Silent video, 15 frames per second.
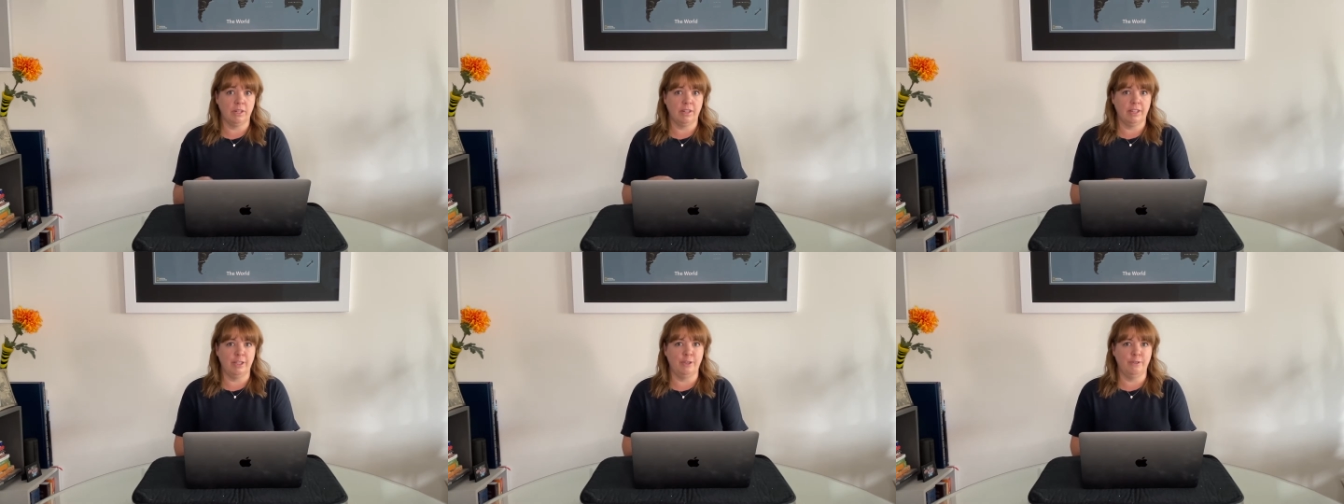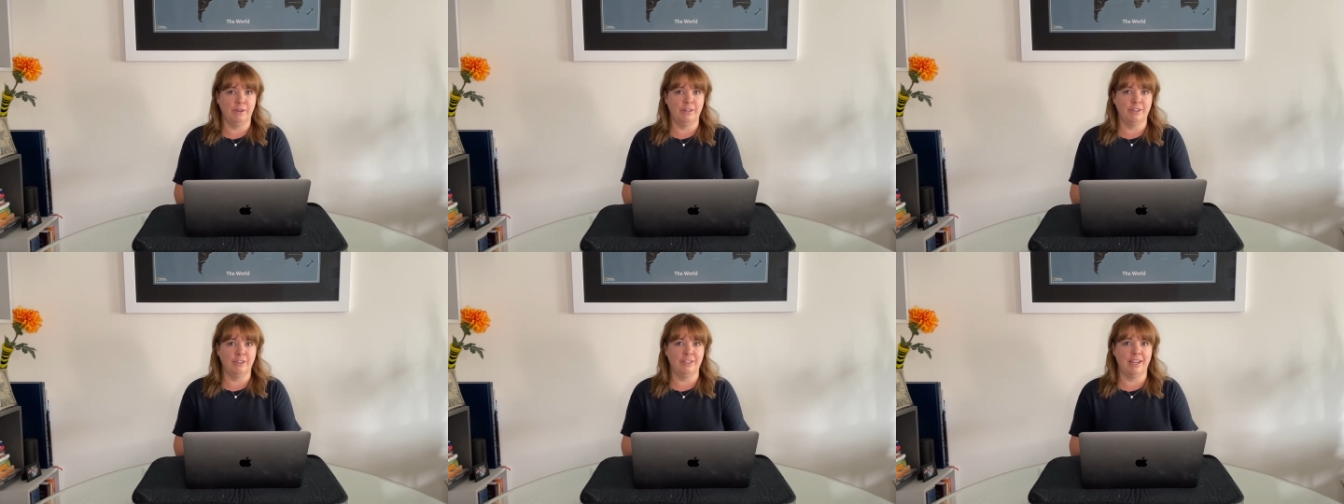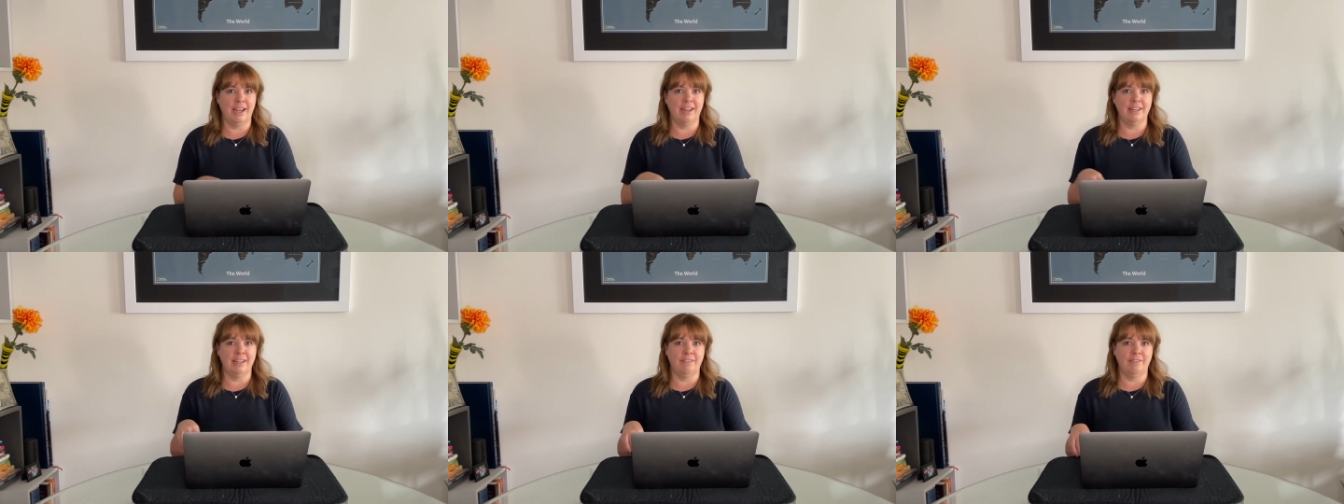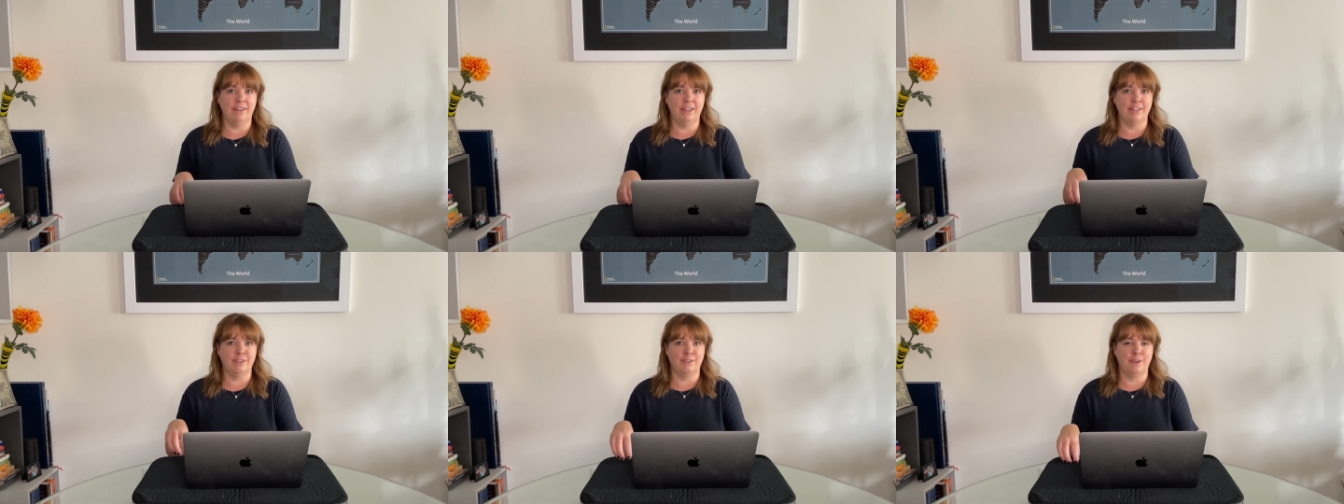that you understand if it
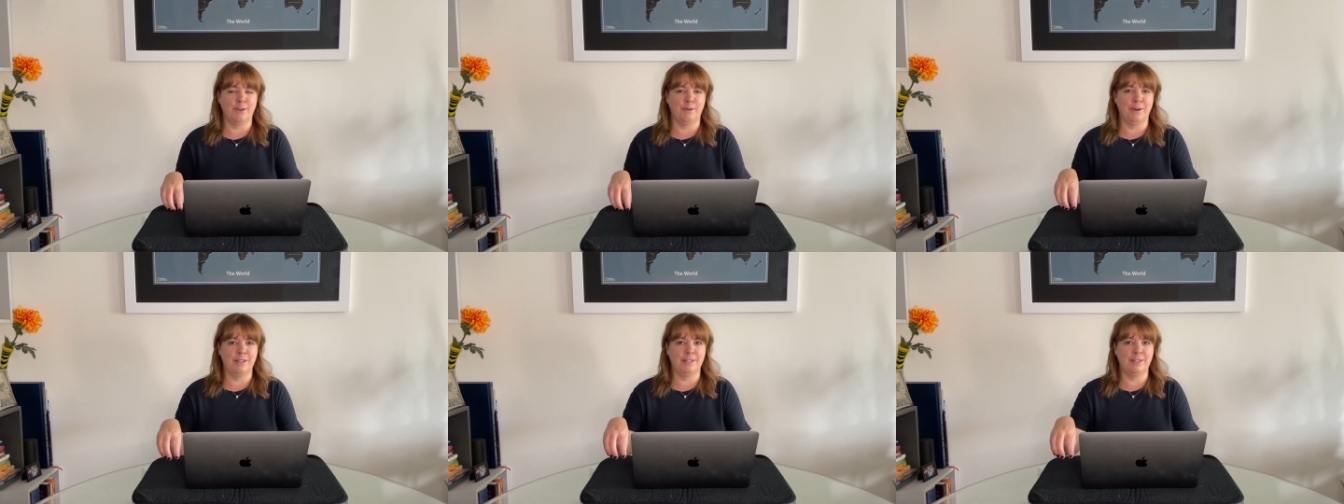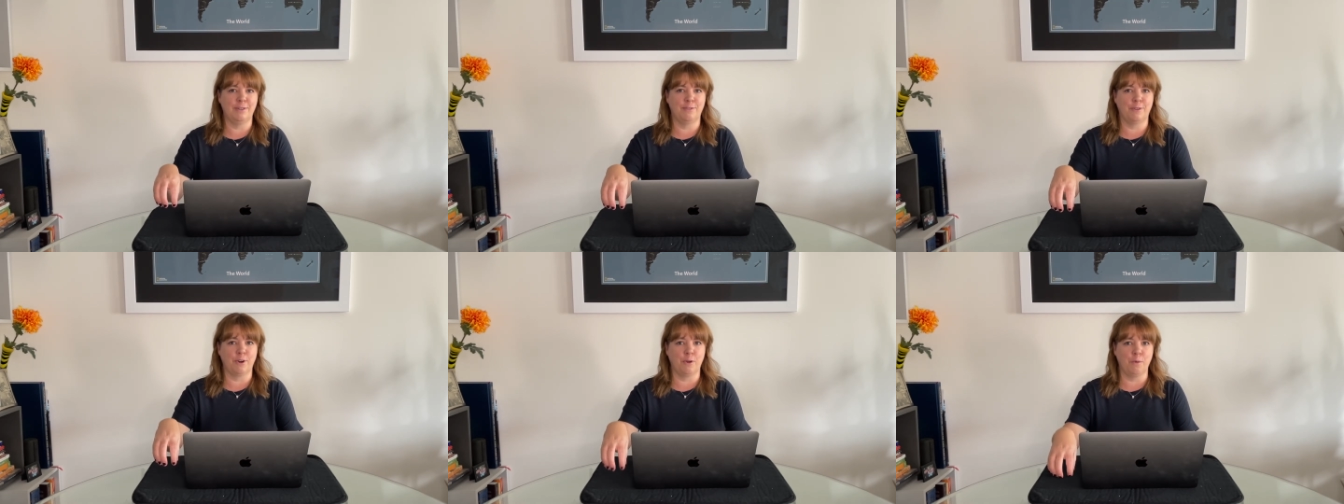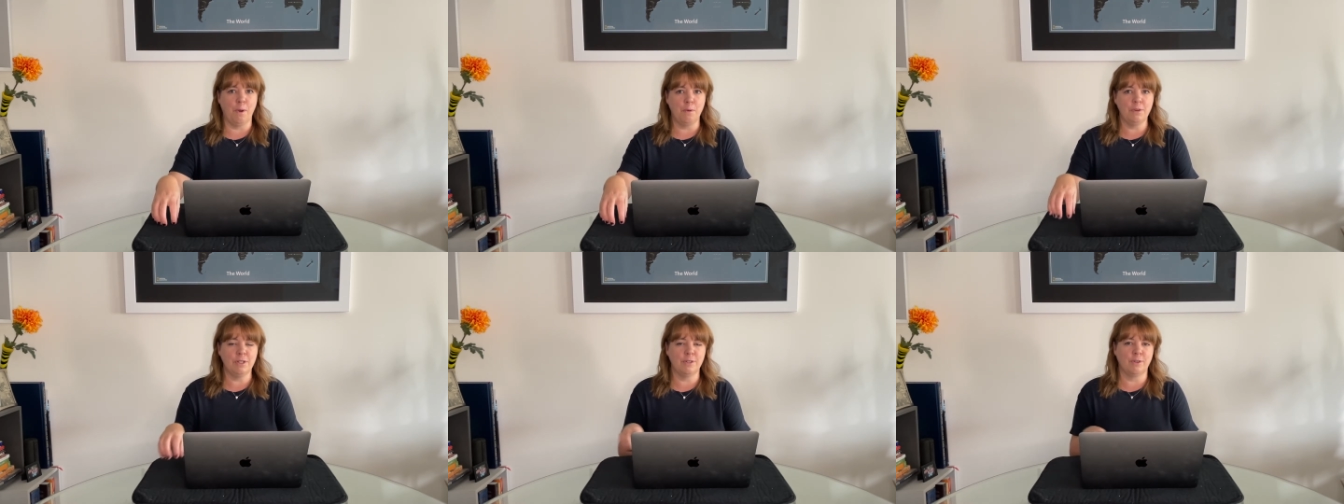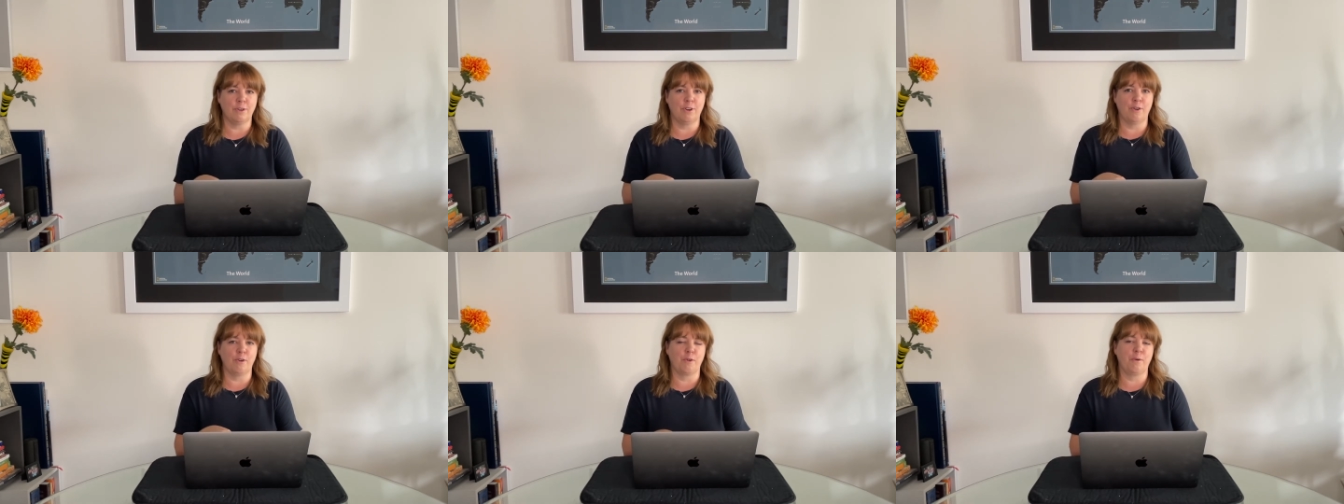is a request for quote or
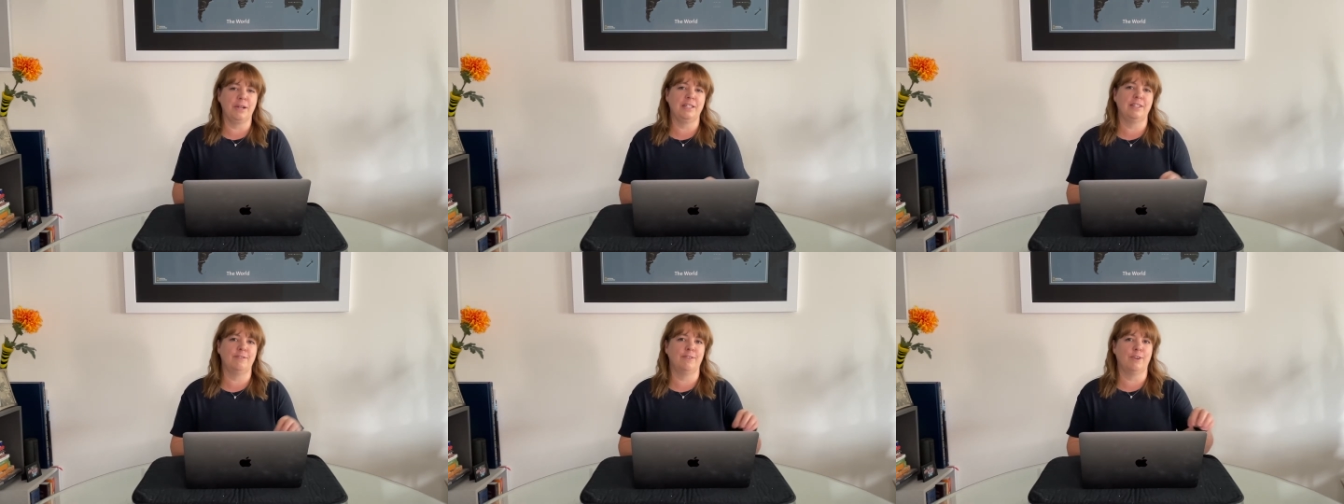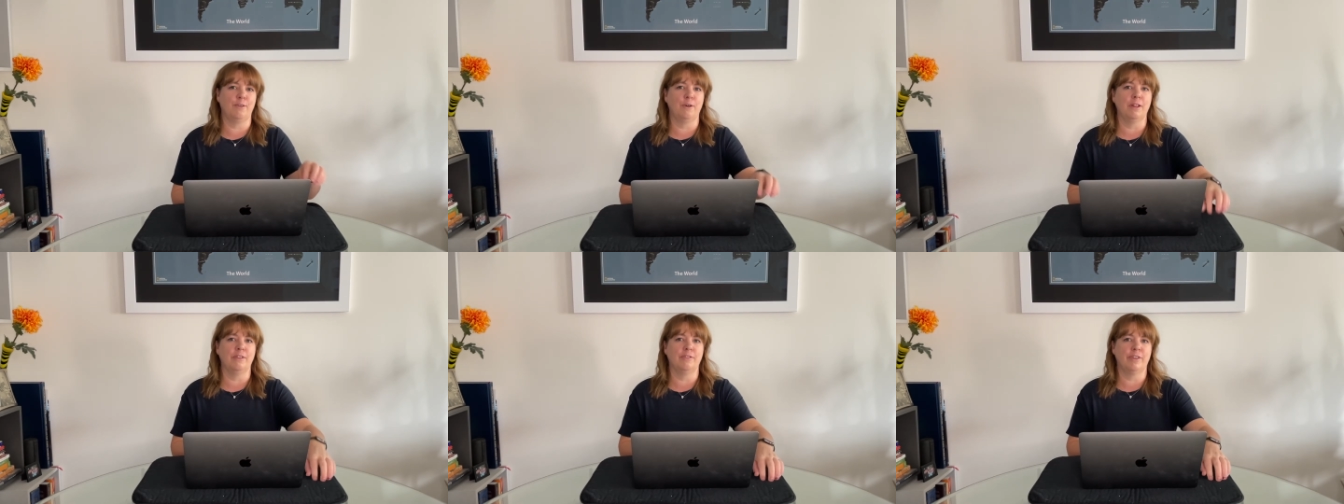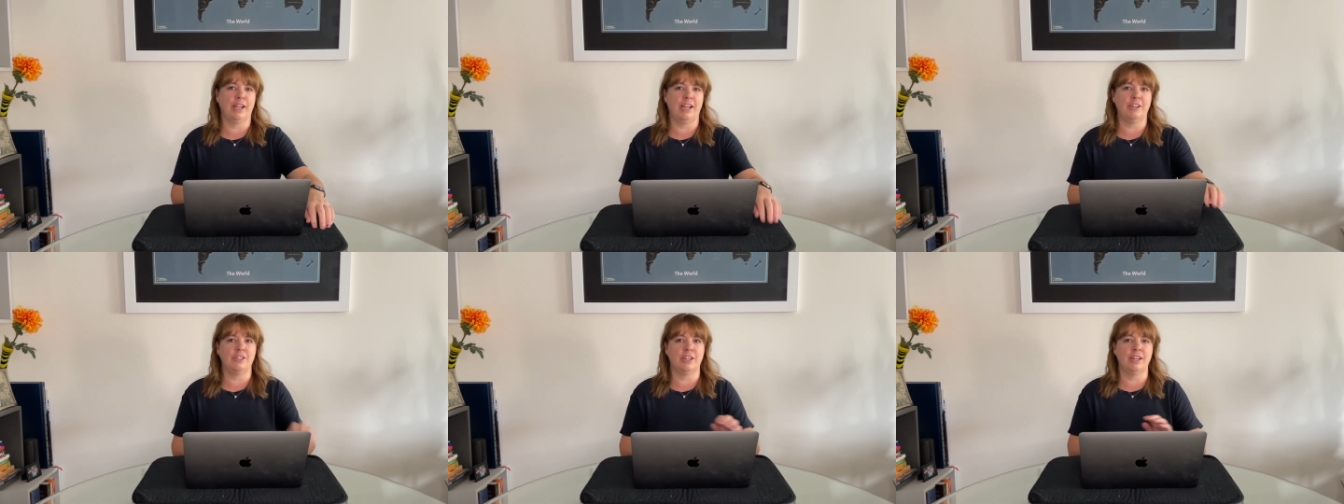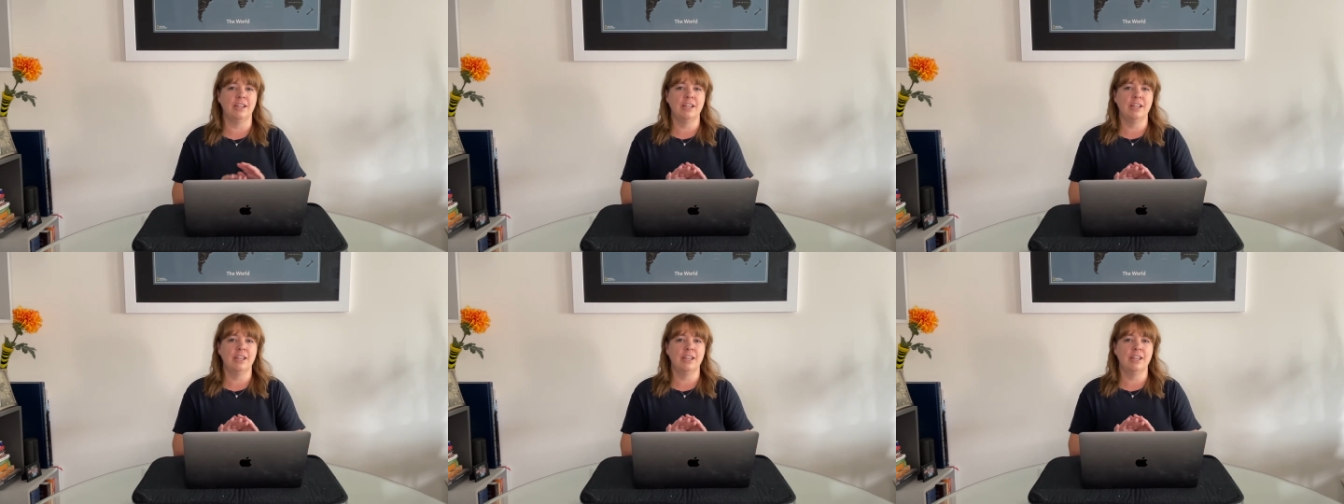a request for qualification.